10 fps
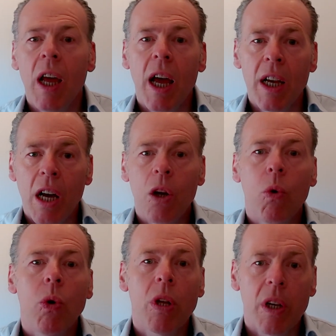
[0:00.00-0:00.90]
and I
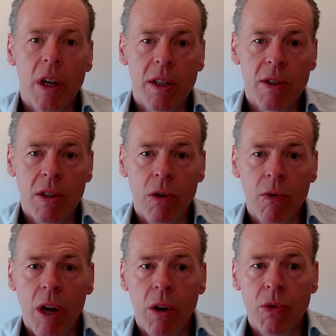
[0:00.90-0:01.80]
organize
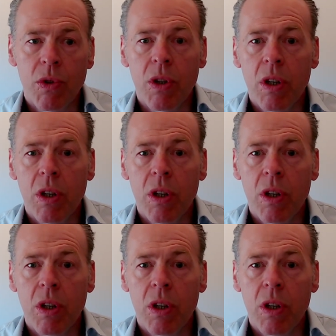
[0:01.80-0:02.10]
around